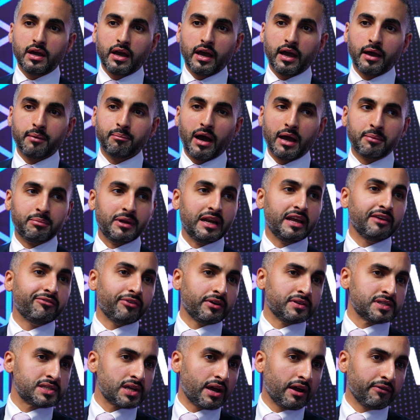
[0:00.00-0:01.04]
Um, I believe
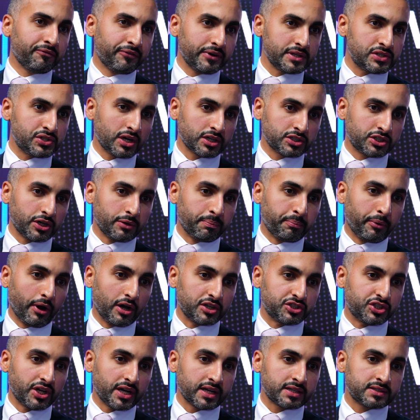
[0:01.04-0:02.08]
in infrastructure
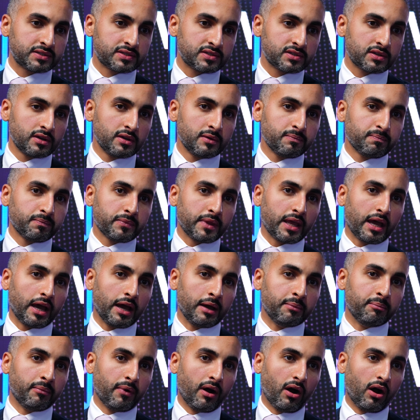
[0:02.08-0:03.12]
projects
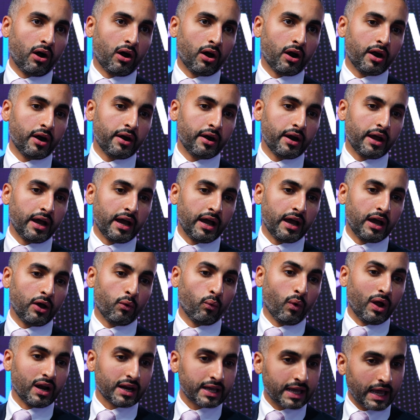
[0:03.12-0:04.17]
um, are uh,
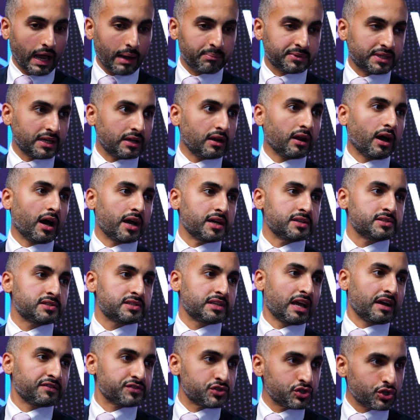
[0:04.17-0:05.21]
well capitalized,
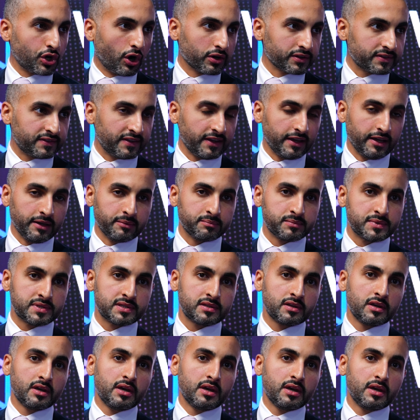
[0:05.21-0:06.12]
they have strong teams.